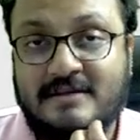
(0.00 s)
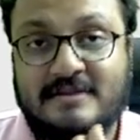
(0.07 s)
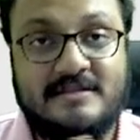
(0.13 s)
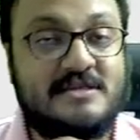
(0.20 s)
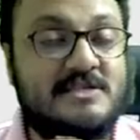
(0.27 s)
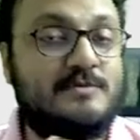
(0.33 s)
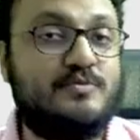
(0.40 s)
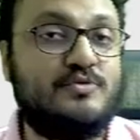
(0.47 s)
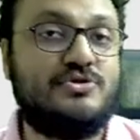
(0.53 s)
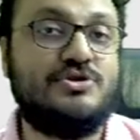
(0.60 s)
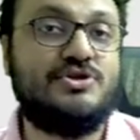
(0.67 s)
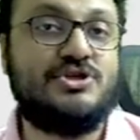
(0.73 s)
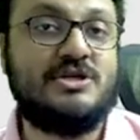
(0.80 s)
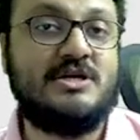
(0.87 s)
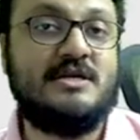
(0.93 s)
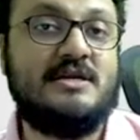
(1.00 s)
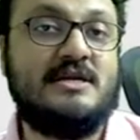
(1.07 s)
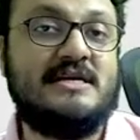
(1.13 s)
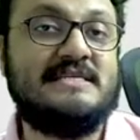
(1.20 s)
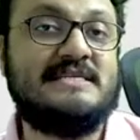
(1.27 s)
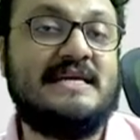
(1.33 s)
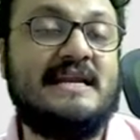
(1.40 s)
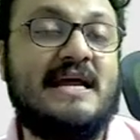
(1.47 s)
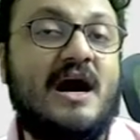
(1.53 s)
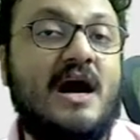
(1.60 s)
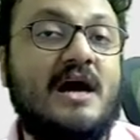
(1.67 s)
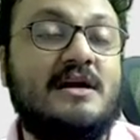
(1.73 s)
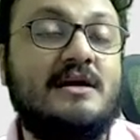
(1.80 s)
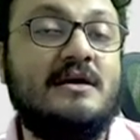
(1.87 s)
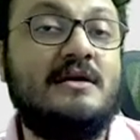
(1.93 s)
this position is an
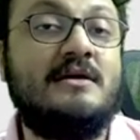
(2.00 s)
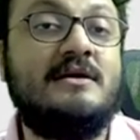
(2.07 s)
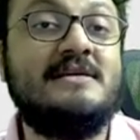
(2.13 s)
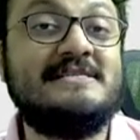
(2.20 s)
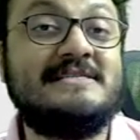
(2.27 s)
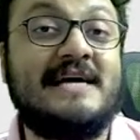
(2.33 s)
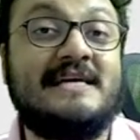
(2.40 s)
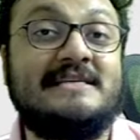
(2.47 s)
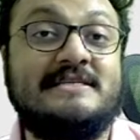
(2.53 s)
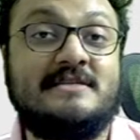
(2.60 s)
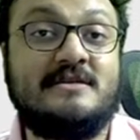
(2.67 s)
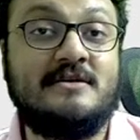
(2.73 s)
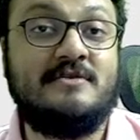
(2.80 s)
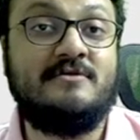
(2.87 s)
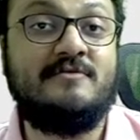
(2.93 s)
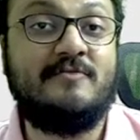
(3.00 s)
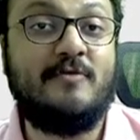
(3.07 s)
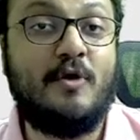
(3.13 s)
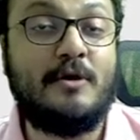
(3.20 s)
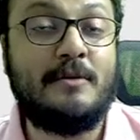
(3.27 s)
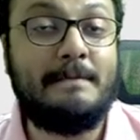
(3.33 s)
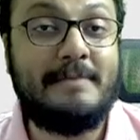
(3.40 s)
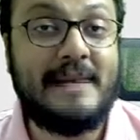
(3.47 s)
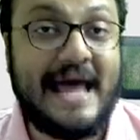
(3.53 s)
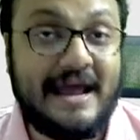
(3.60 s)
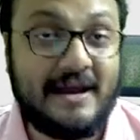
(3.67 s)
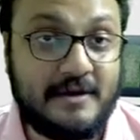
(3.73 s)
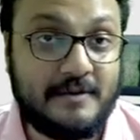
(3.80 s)
utter disaster for black